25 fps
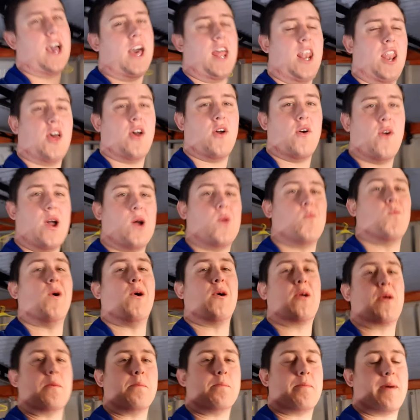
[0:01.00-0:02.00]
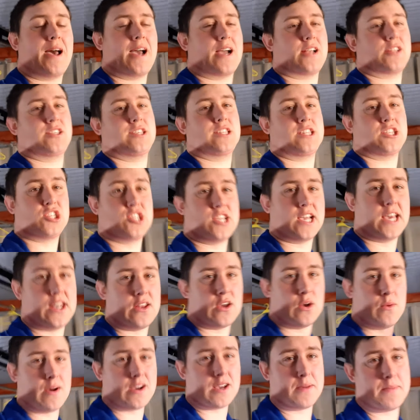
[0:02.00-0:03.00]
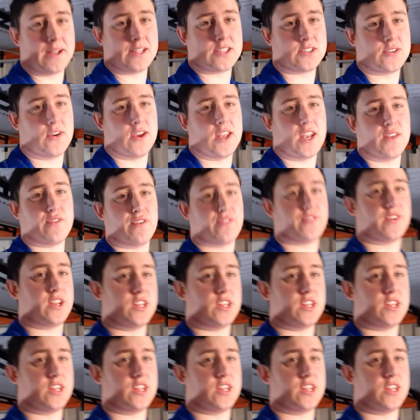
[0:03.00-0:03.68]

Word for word: hello, and welcome back to the channel. and Welcome back to another